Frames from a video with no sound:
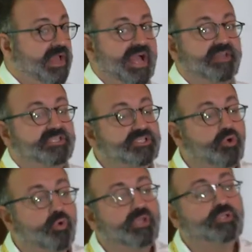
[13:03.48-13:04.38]
and is
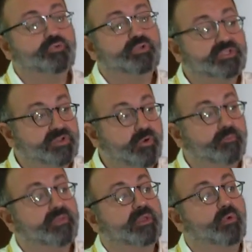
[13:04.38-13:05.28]
going to
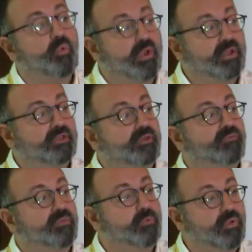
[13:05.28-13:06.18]
determine the quality
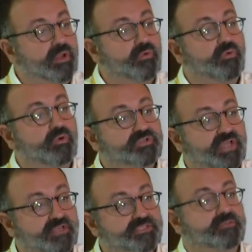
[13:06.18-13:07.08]
of the molecular
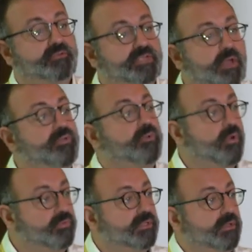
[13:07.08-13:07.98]
test down the
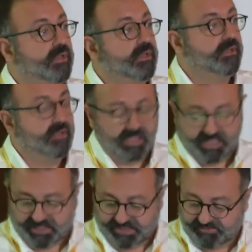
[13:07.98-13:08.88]
road.
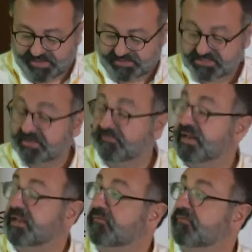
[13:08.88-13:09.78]
And it's a very,